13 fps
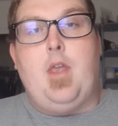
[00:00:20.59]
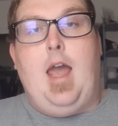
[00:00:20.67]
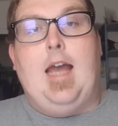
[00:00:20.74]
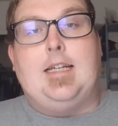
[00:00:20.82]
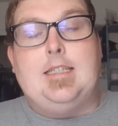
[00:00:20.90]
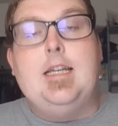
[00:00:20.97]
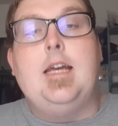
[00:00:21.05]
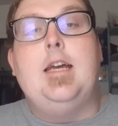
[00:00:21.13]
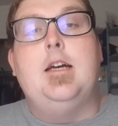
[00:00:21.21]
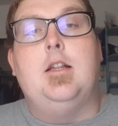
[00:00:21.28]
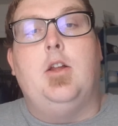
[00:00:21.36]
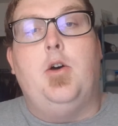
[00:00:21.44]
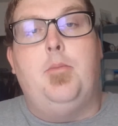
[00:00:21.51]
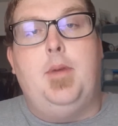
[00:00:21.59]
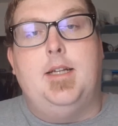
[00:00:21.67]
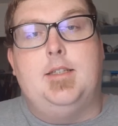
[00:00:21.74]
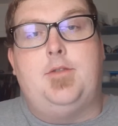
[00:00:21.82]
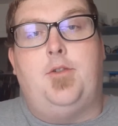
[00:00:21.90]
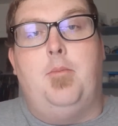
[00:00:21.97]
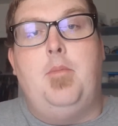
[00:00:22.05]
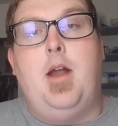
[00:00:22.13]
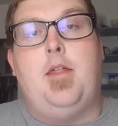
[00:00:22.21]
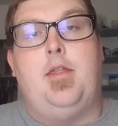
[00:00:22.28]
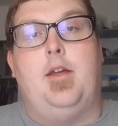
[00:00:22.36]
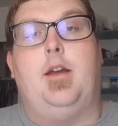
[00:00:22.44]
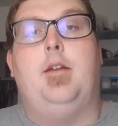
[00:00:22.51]
Ex nihilo means from
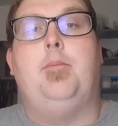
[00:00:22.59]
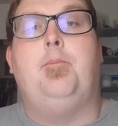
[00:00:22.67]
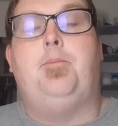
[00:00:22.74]
nothing.